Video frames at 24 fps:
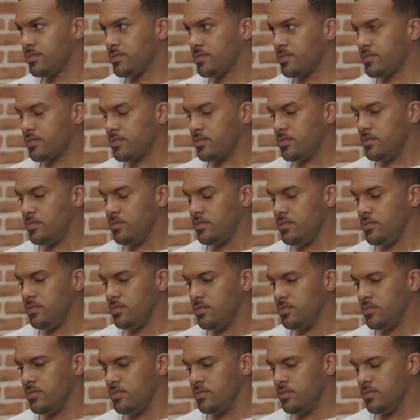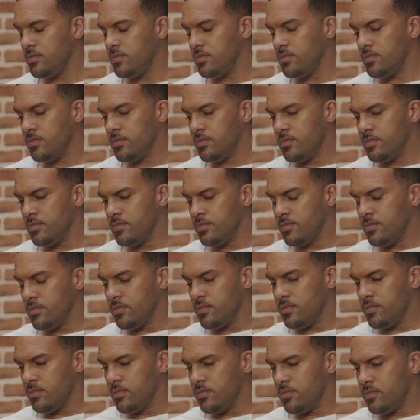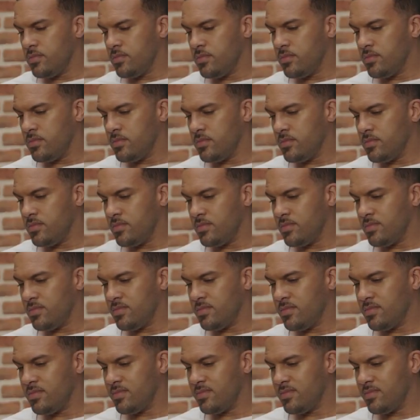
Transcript: (not speaking)